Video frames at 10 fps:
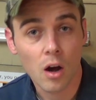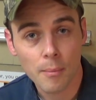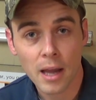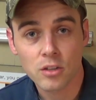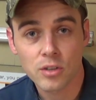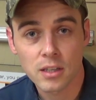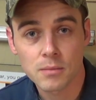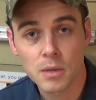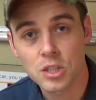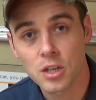automatic
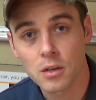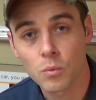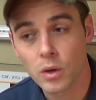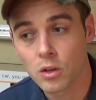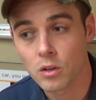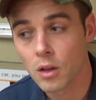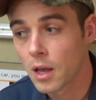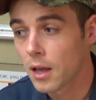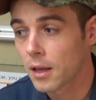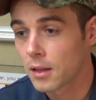transmission will